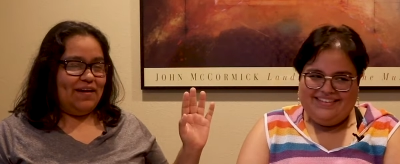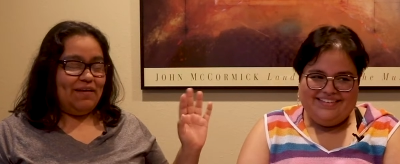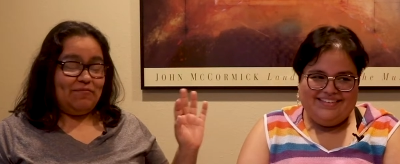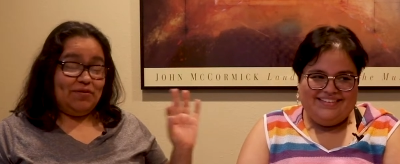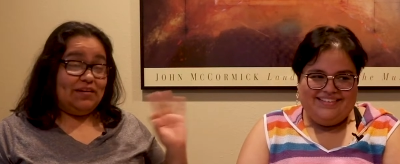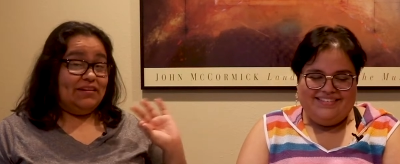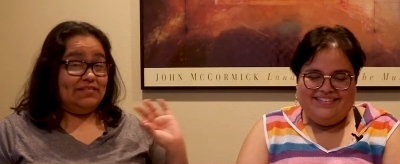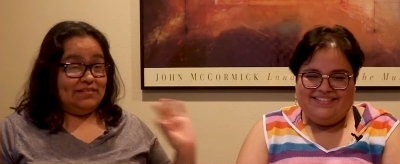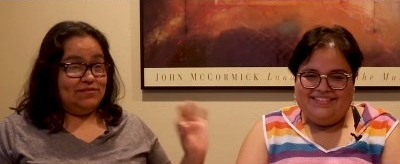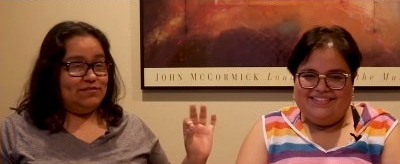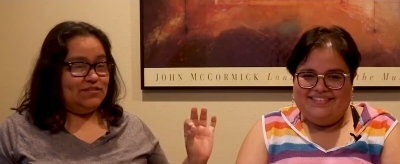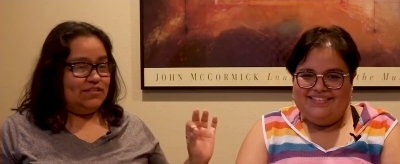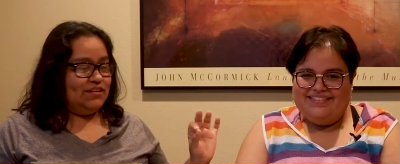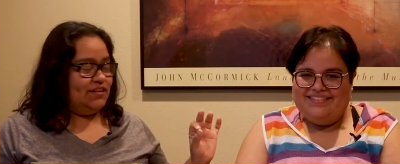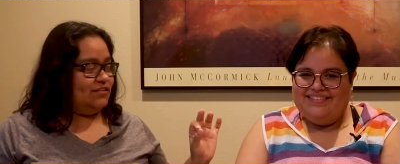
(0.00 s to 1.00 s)
Speaker 1: I, we need seriously
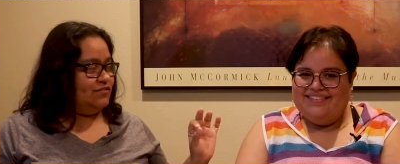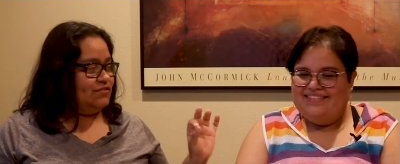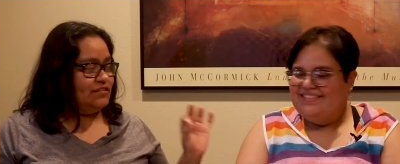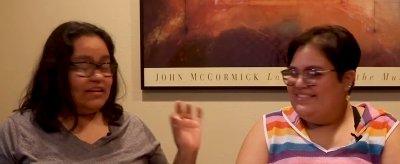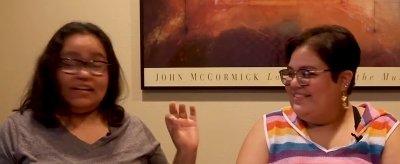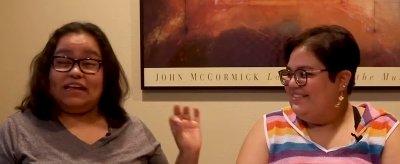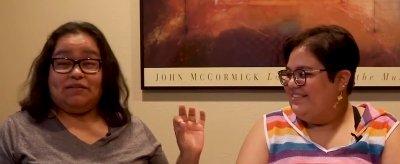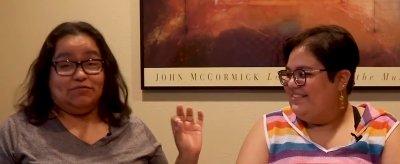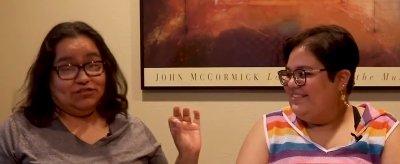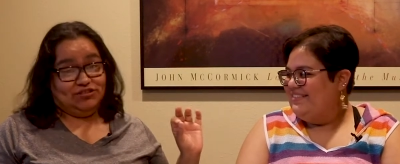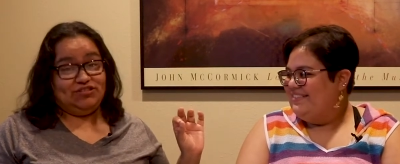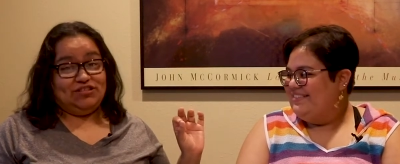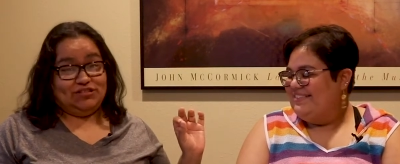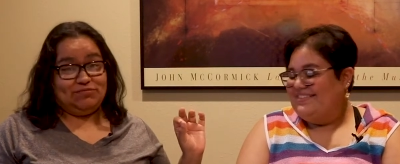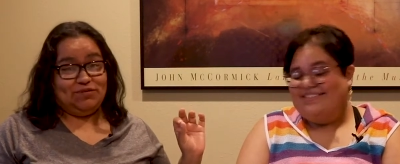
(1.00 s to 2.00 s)
need to learn sign language.
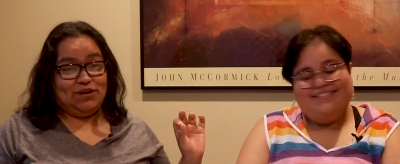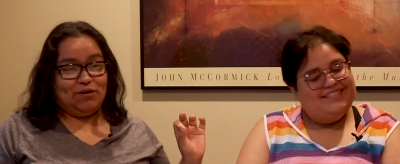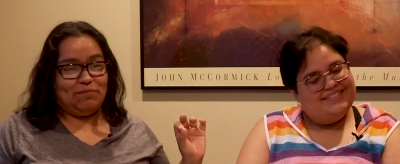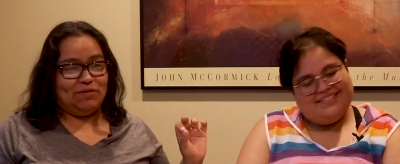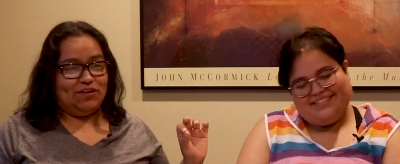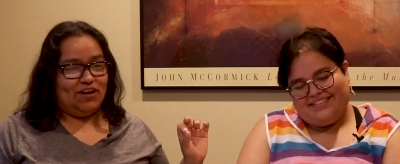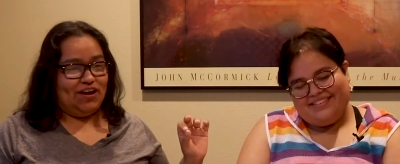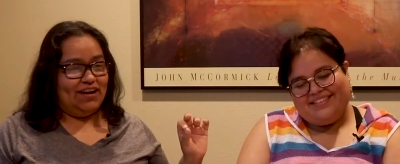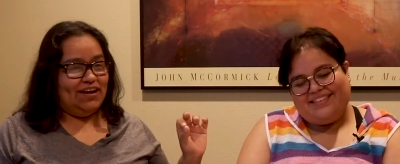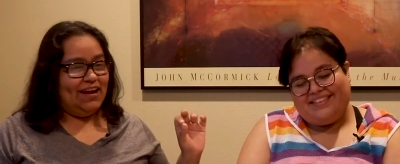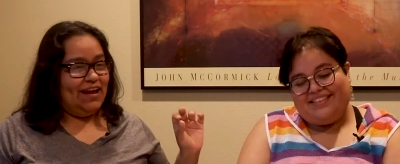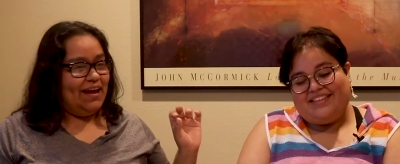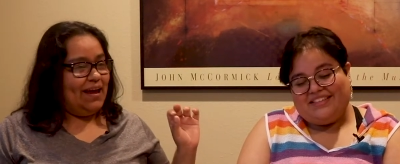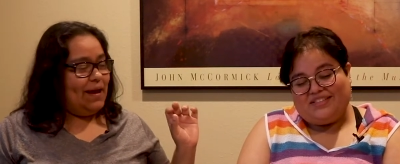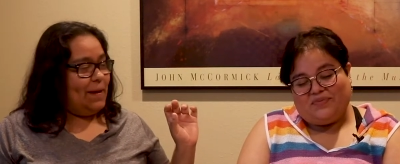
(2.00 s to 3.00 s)
This would help a lot.
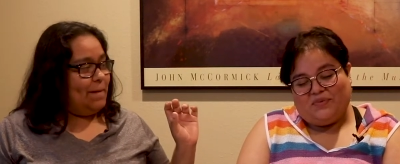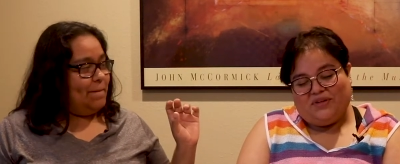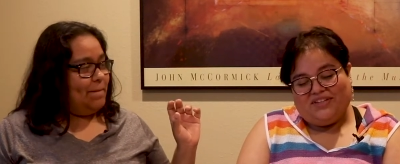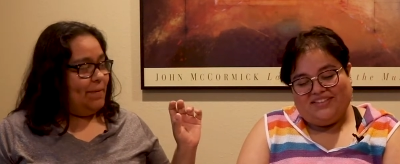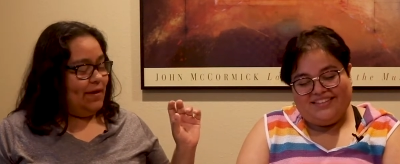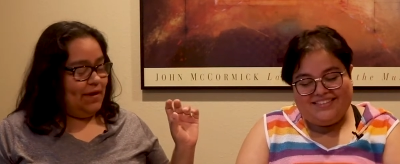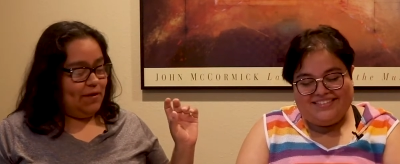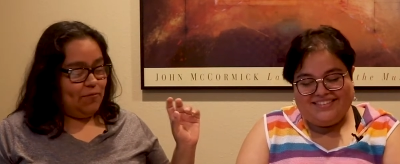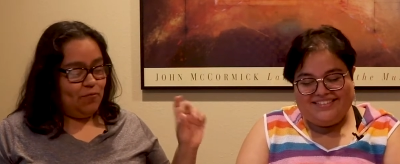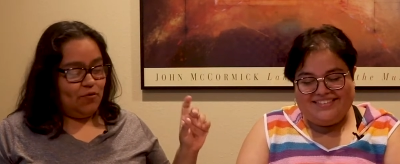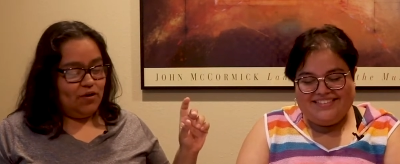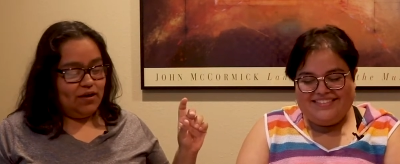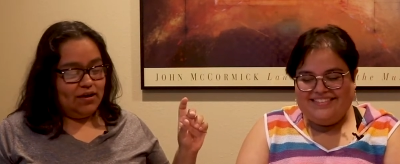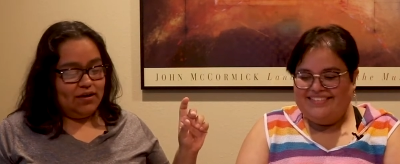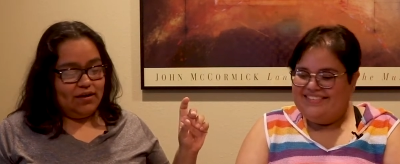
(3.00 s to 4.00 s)
This would. It
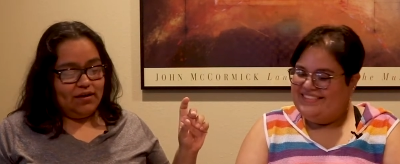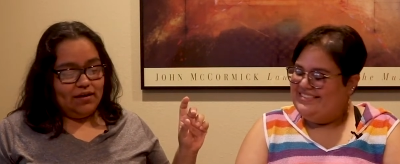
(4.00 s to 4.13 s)
would.